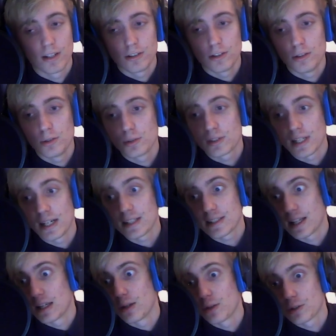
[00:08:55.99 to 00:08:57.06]
You use that
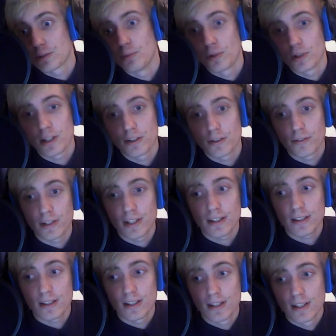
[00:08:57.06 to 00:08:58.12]
a lot more than you
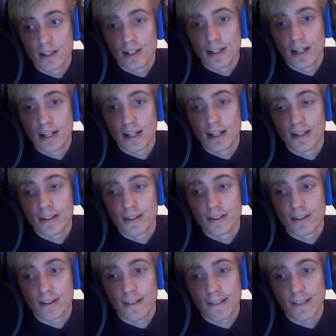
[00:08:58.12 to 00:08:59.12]
think, and